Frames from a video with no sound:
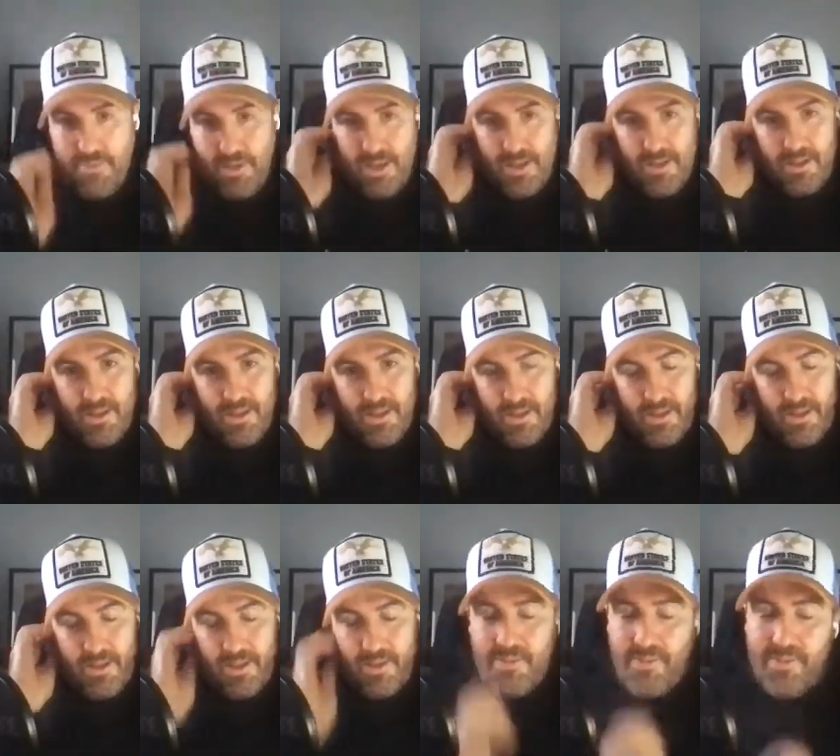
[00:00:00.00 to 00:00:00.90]
to say is for me,
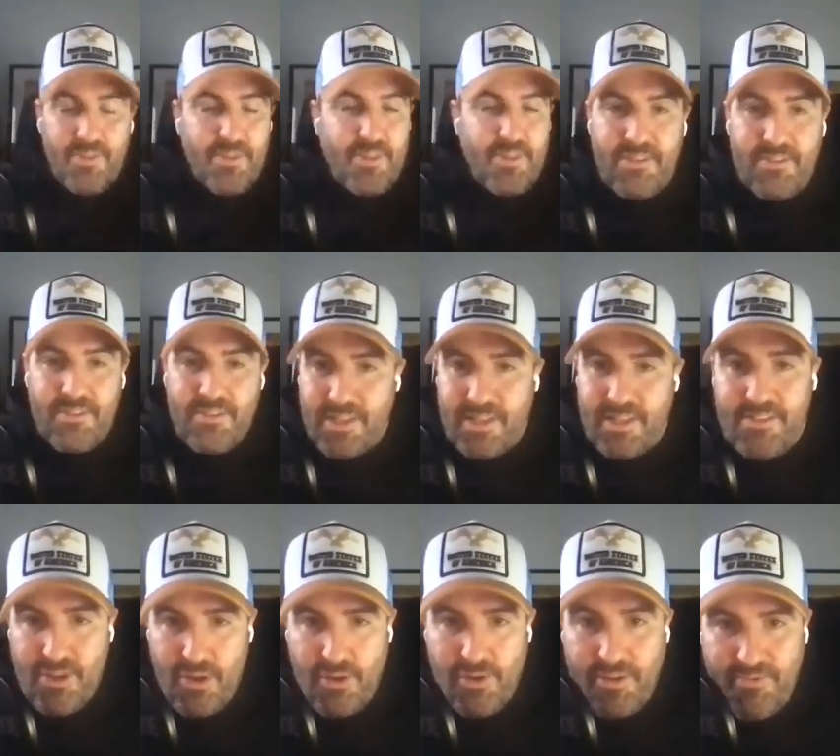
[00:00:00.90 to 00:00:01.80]

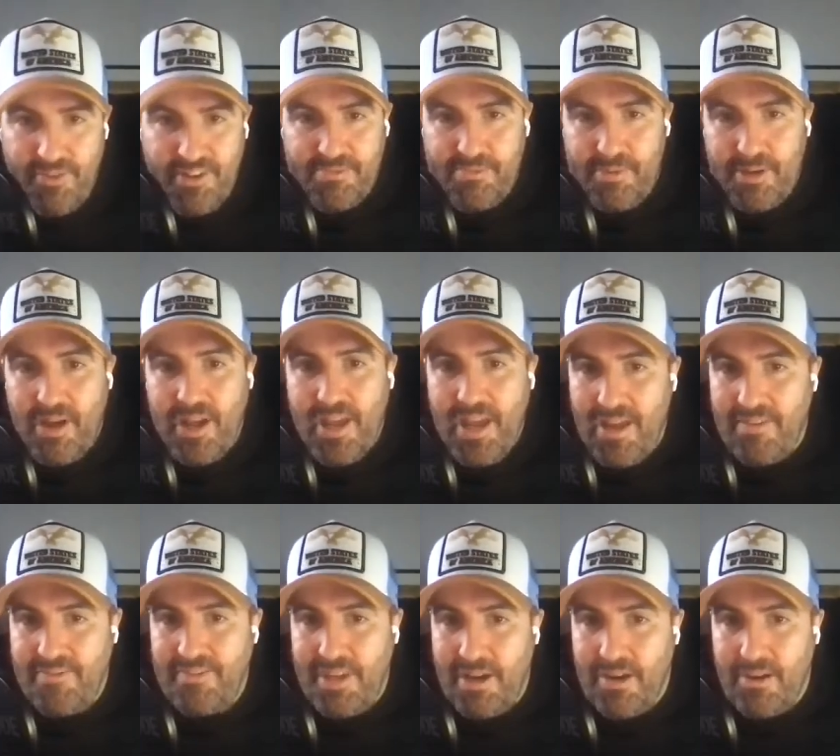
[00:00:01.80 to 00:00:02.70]
it's the only investment
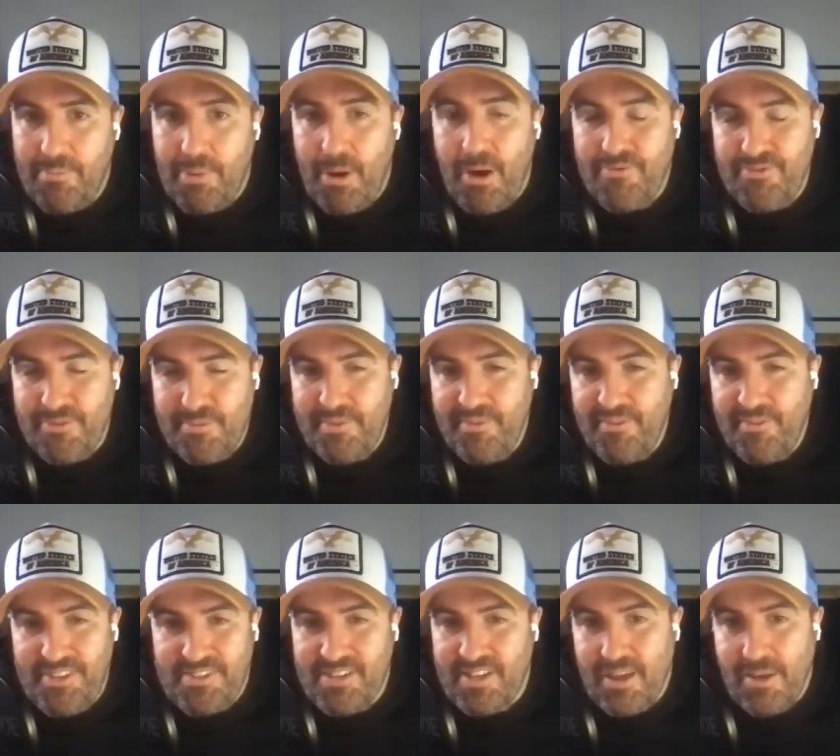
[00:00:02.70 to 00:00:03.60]
I have now. Apart
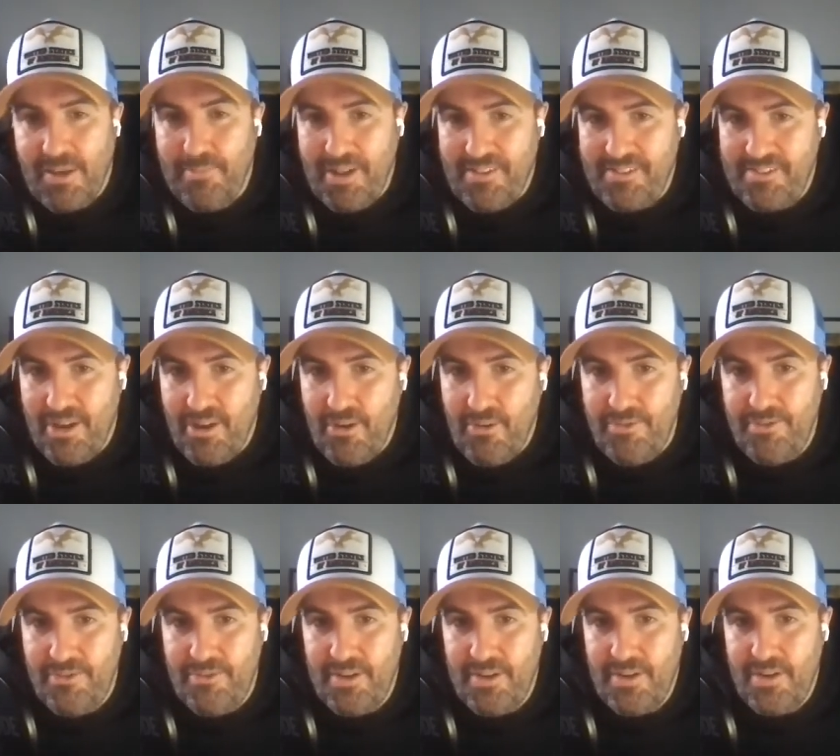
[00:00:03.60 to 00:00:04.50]
from investing in
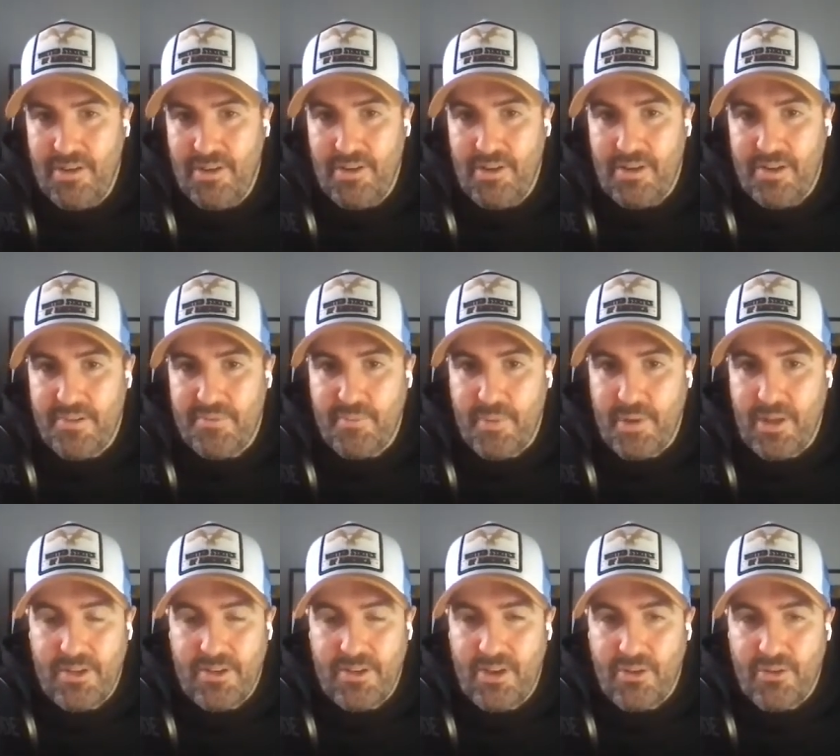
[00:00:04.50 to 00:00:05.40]
myself,
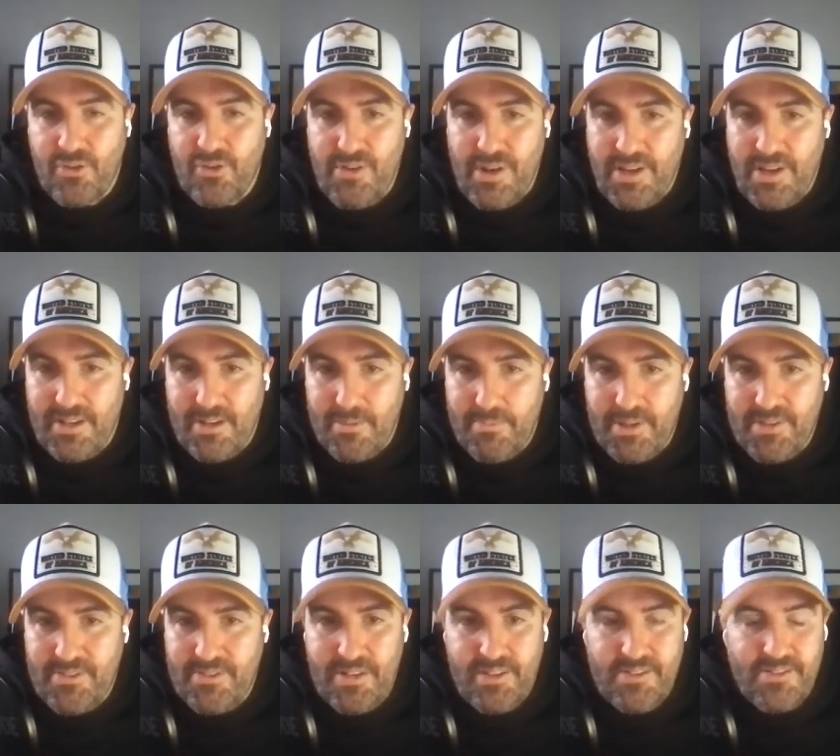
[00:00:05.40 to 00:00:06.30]
in
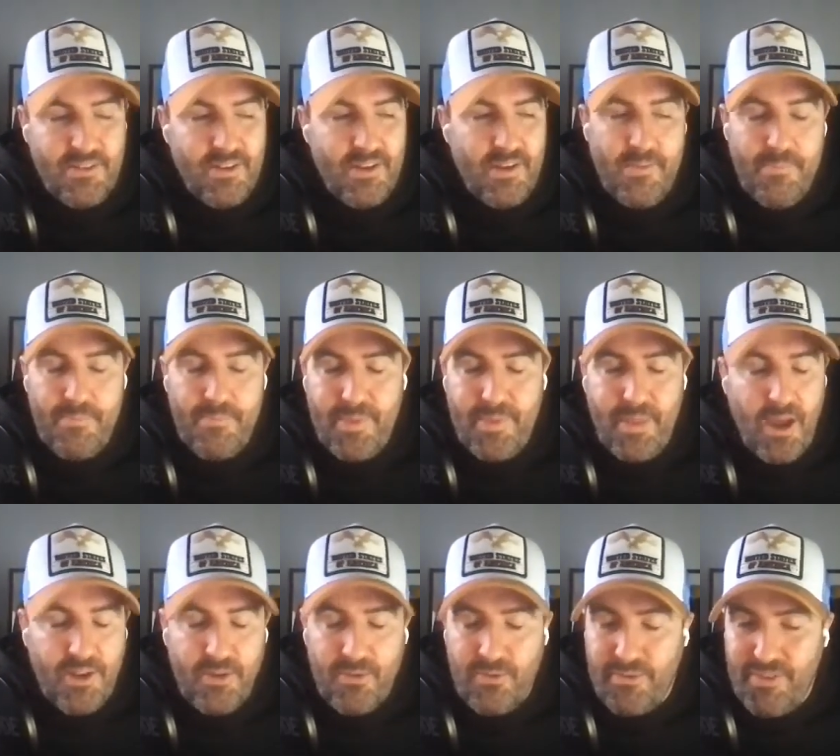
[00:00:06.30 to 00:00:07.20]
creating a business,
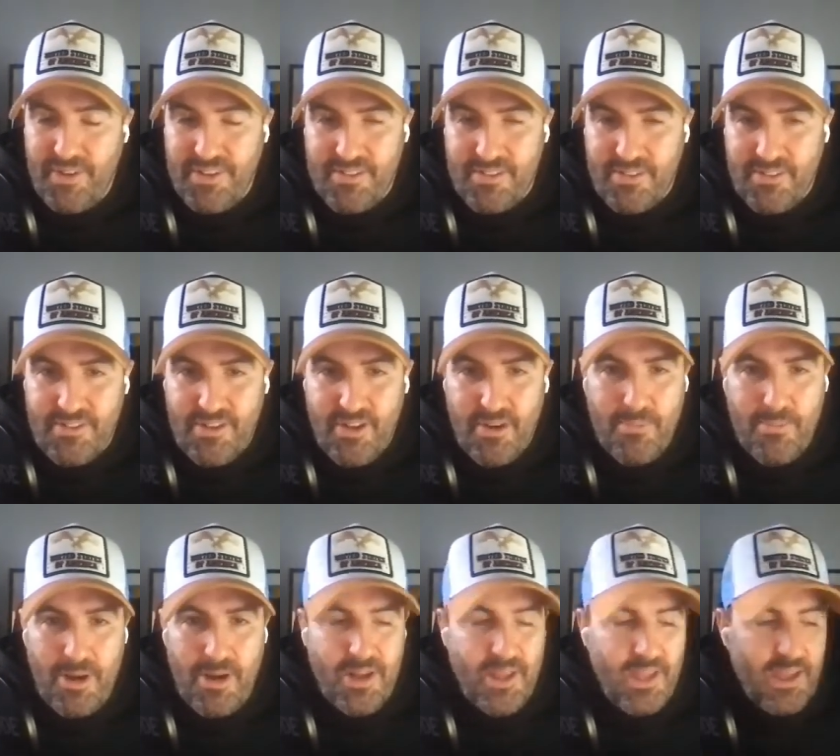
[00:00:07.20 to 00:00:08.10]
I don't invest in the
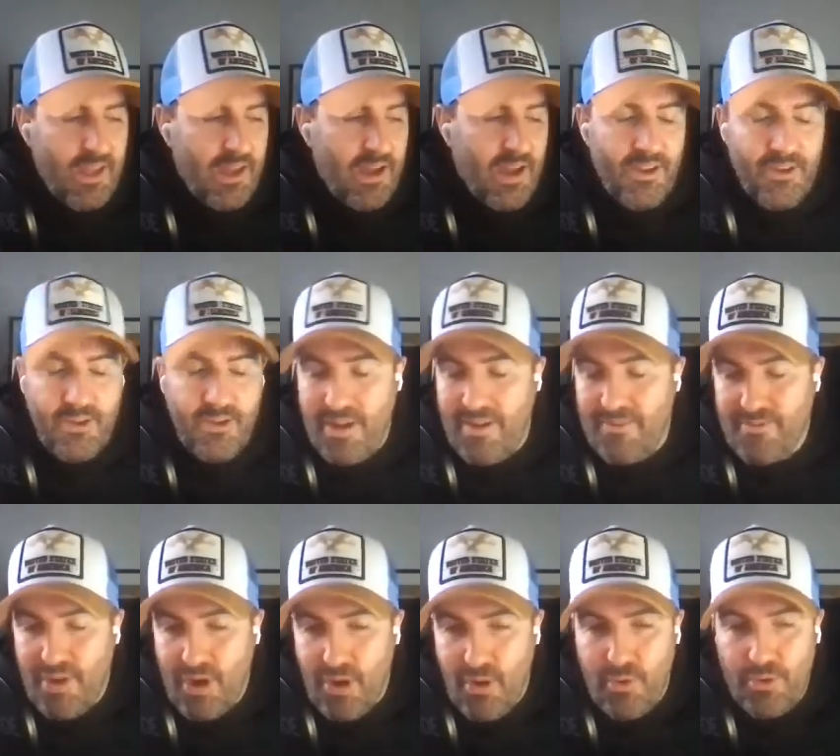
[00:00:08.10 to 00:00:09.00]
stock market. I
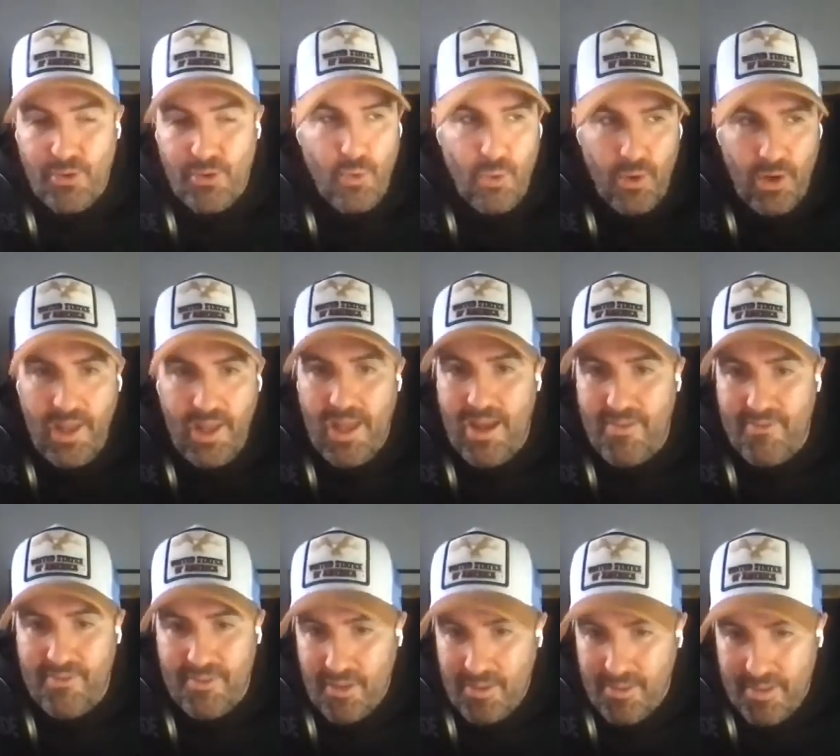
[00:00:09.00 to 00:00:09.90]
don't have gold. All
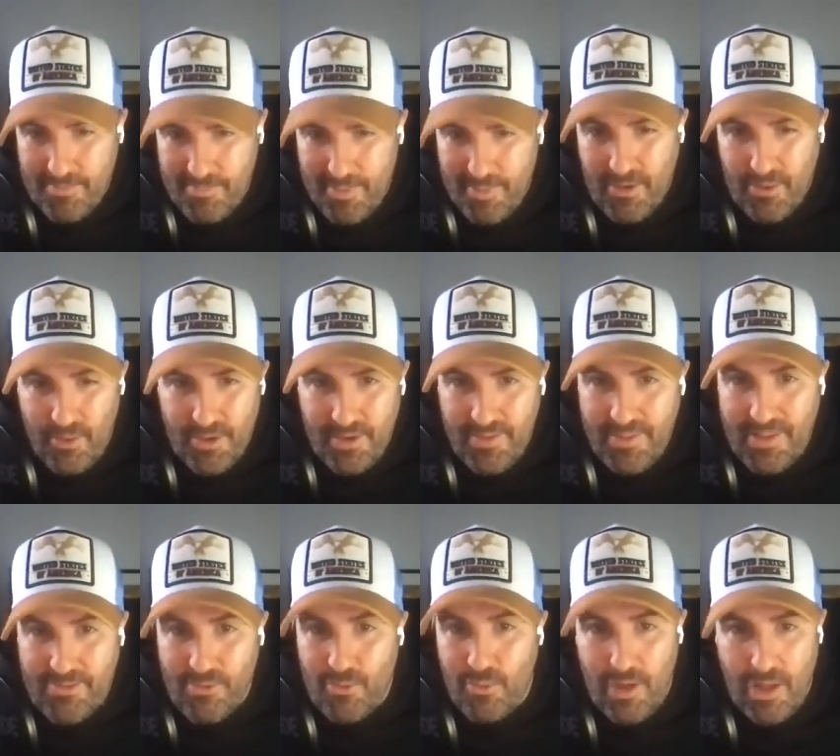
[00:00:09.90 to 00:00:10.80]
I have is
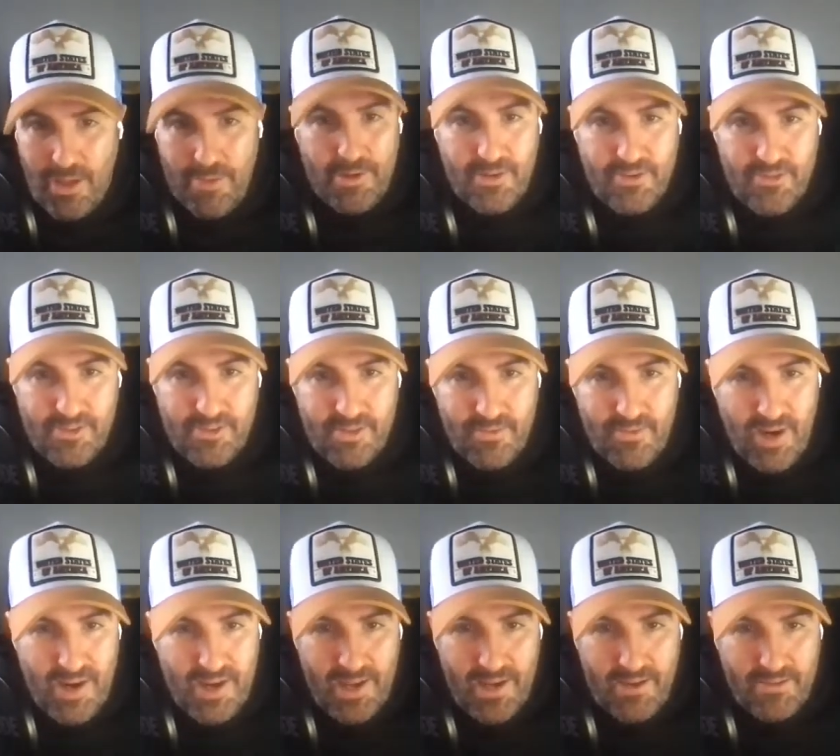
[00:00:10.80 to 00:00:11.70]
Bitcoin, and that's all I'm
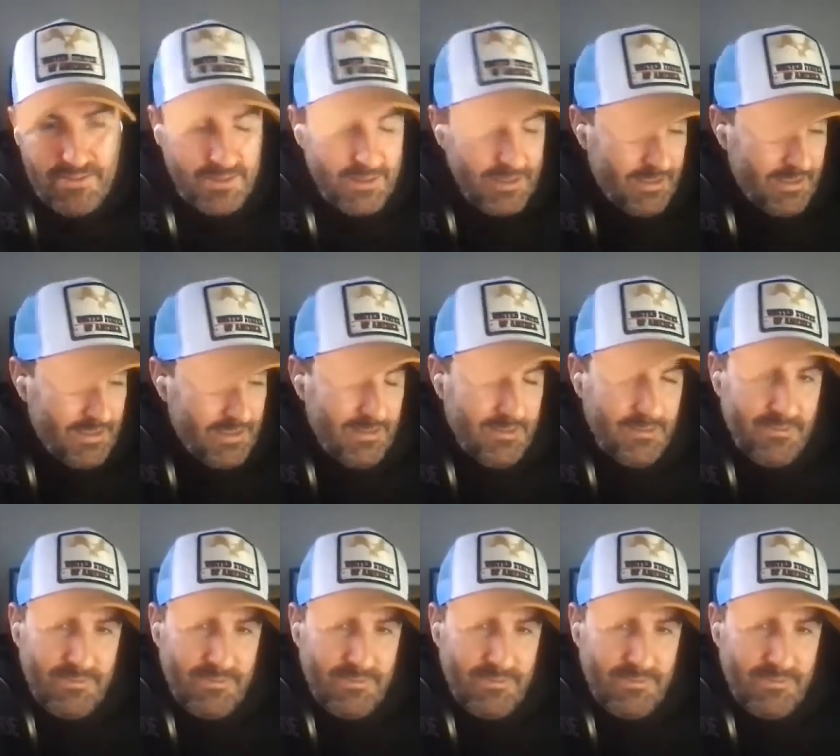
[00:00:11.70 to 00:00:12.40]
interested in right now.